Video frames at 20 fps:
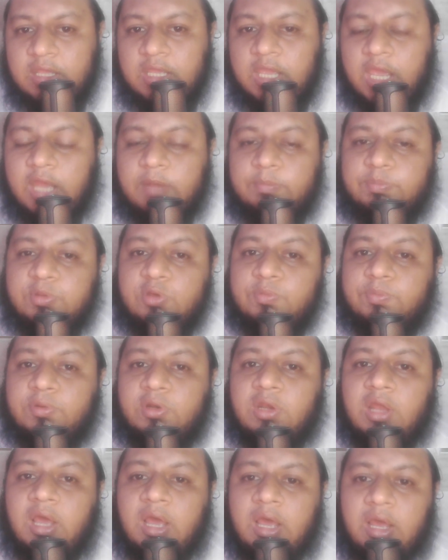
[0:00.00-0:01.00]
and
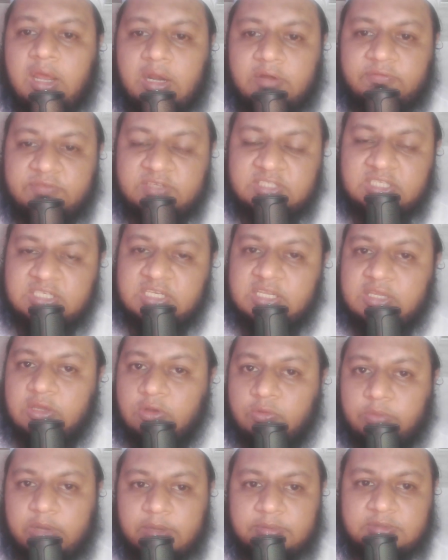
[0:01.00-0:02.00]
people are visiting
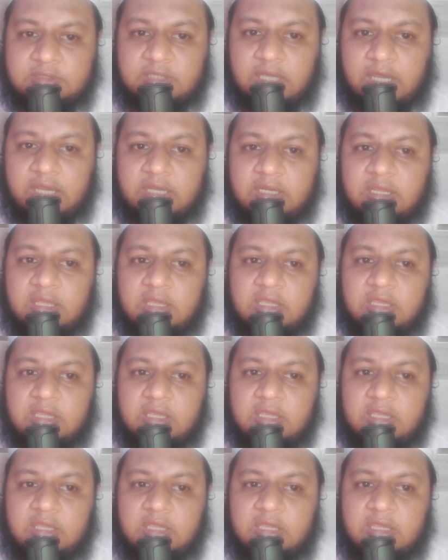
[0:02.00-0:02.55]
your website.